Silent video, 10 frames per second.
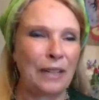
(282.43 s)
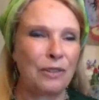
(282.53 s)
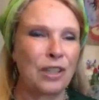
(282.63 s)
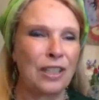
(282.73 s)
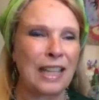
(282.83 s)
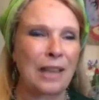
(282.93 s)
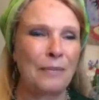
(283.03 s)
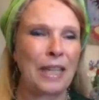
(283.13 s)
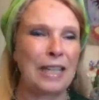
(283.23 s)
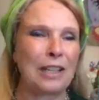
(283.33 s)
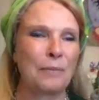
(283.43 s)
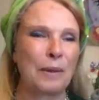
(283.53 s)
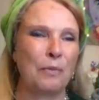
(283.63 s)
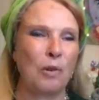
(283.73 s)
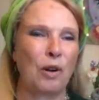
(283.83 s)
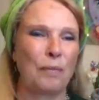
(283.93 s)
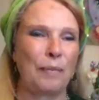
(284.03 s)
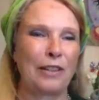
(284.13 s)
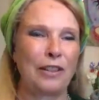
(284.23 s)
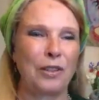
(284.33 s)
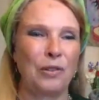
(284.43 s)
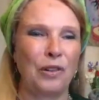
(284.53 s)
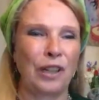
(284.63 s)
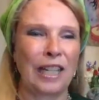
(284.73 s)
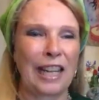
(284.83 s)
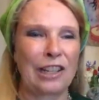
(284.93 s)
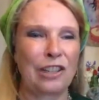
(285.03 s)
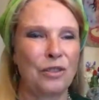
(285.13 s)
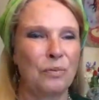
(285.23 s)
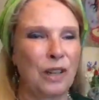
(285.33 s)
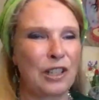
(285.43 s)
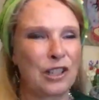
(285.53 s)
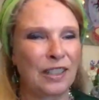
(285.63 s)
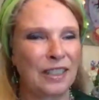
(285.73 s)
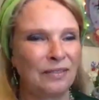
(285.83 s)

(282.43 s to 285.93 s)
Would you tell me a little bit more about your connection to Bridget?